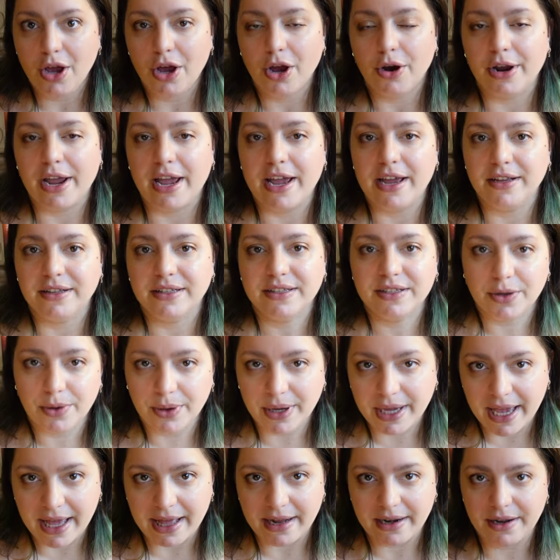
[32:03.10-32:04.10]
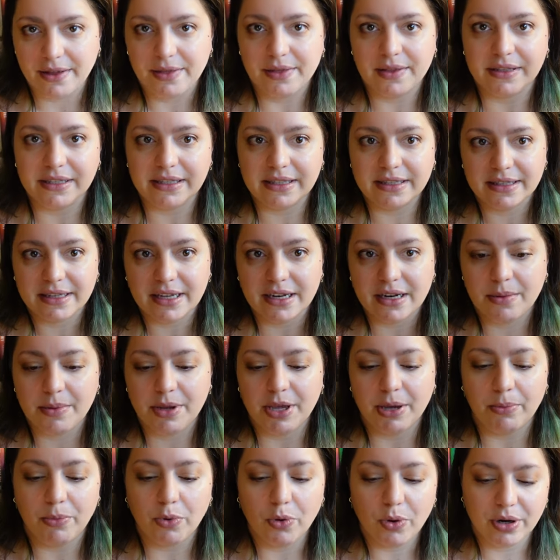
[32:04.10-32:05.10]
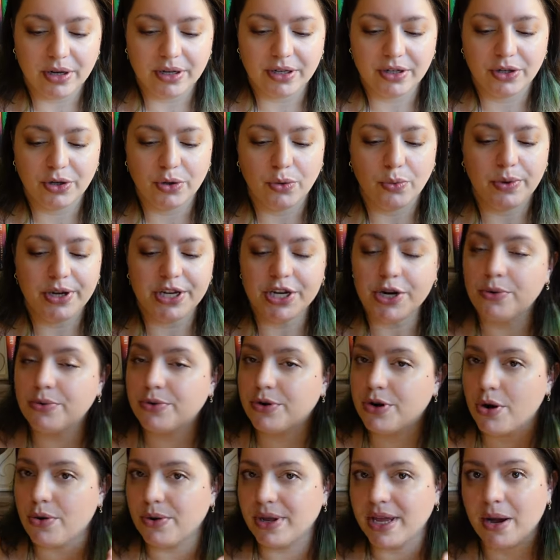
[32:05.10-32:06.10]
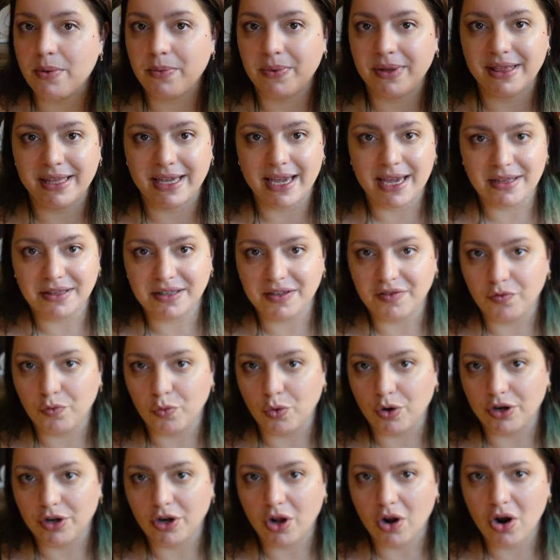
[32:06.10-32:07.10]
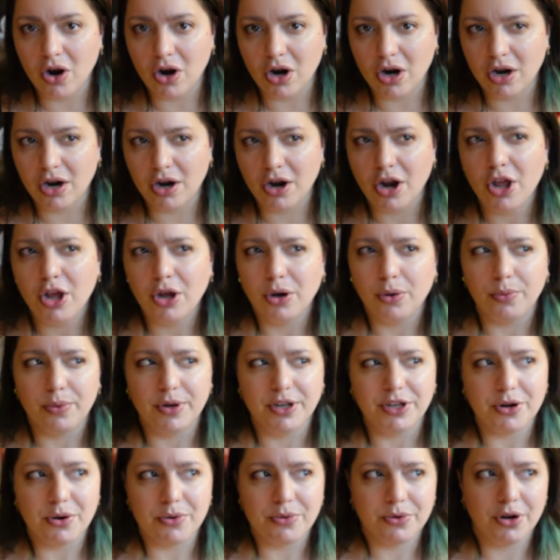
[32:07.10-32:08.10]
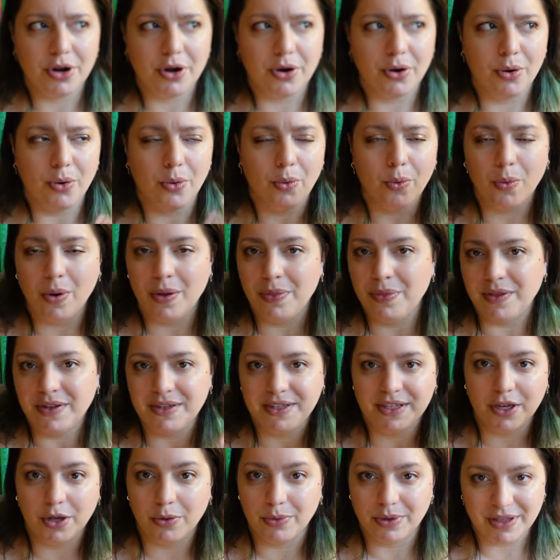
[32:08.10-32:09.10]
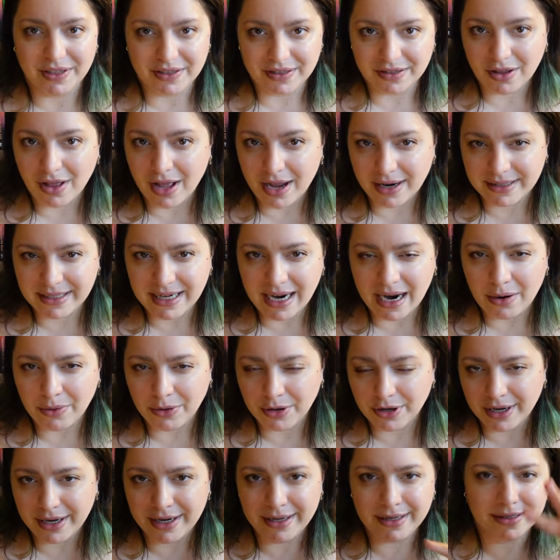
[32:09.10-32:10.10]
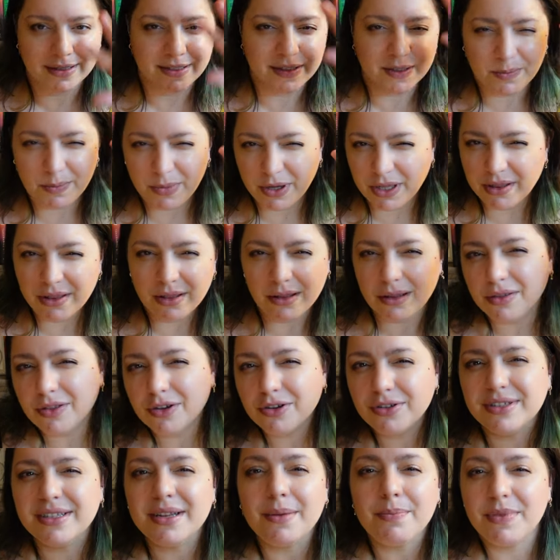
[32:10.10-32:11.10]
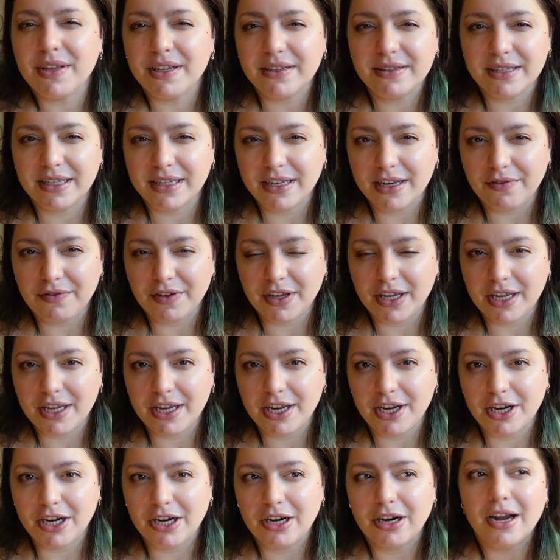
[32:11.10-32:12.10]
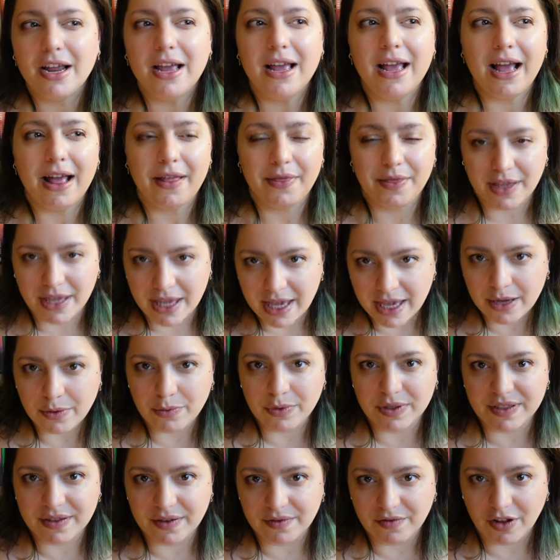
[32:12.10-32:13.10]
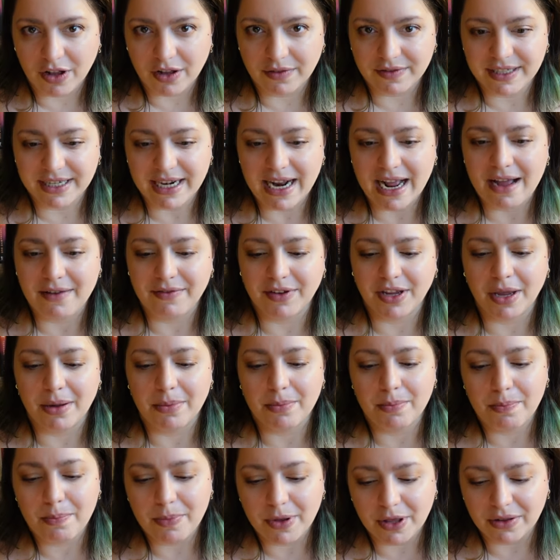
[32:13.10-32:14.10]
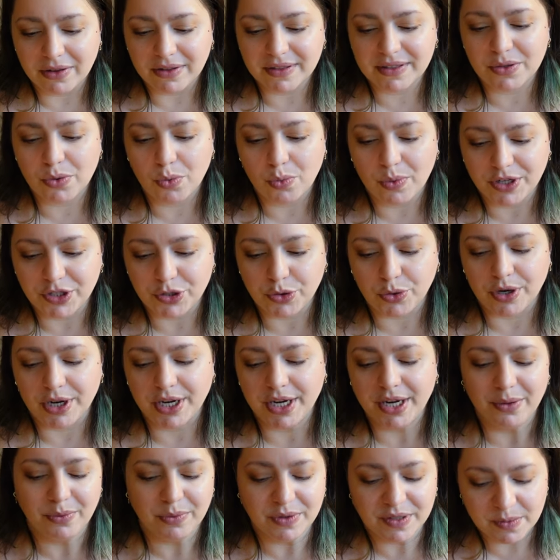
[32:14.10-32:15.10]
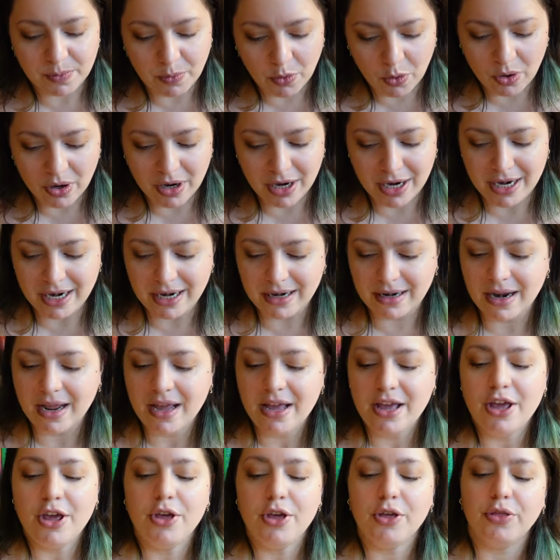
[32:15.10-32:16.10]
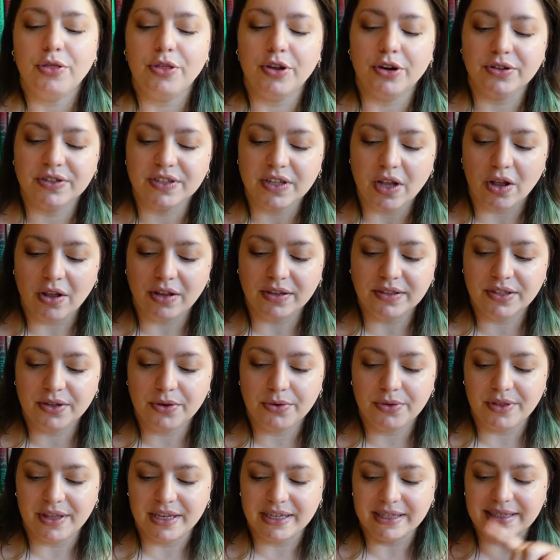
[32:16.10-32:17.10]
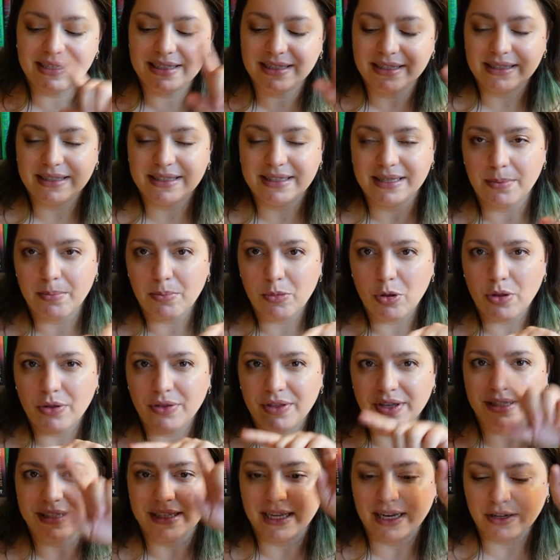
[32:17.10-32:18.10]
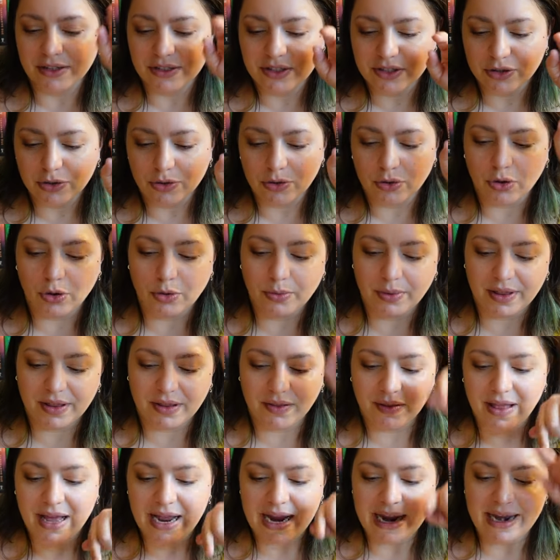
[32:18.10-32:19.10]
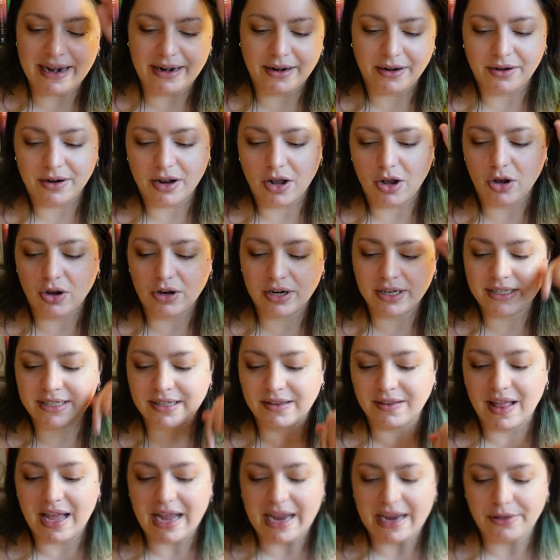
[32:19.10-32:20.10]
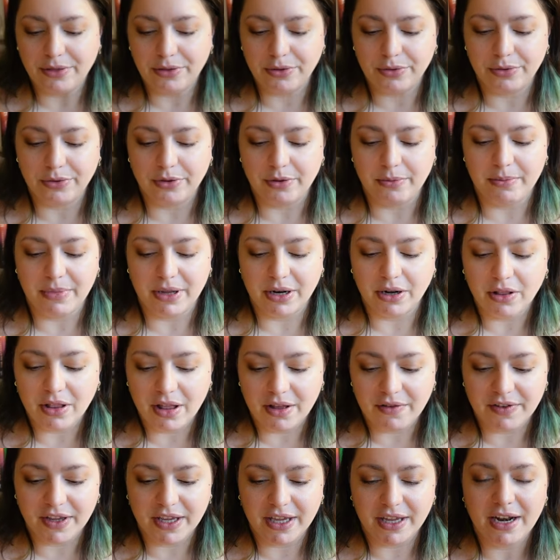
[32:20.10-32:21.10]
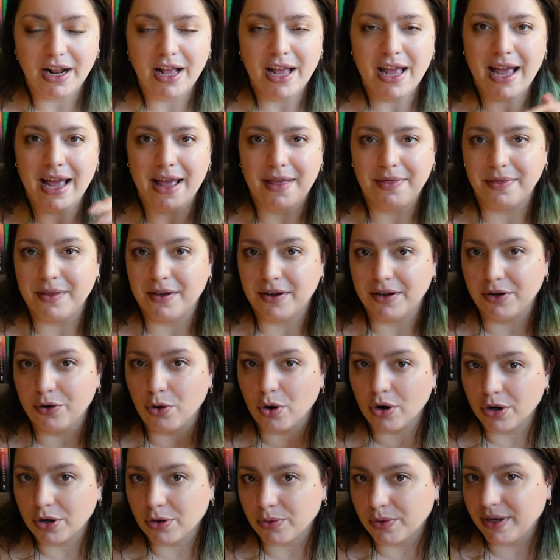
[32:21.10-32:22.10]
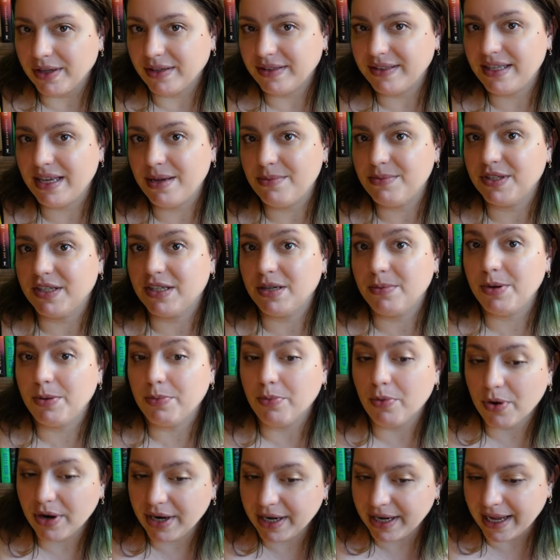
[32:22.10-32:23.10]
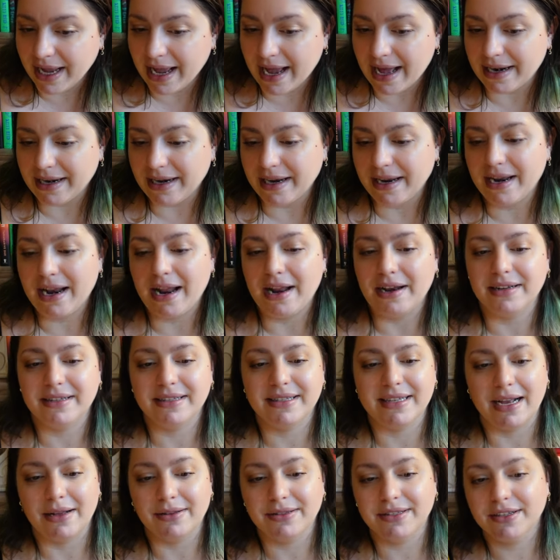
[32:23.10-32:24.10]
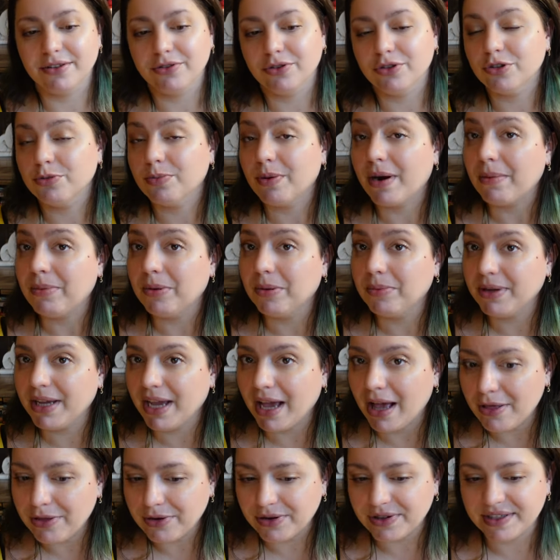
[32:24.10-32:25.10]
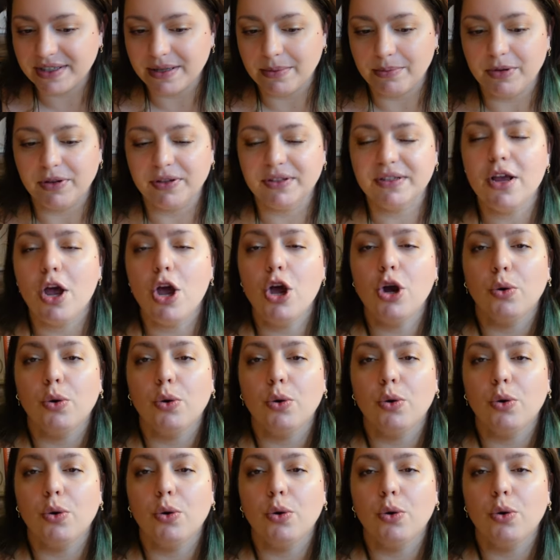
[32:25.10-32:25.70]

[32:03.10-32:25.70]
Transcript: Okay, so again, this is going to be important. We don't know yet what the gates of Word are. We don't know what the deal with this clock tower is, but th there's something significant here, and the king was involved in having it built when Dorian was born there's also this symbol that's like a circle with a line, a hooked line through the middle of it, and the gargoyle seems to be pointing at it, and it sounds like there's probably other symbols.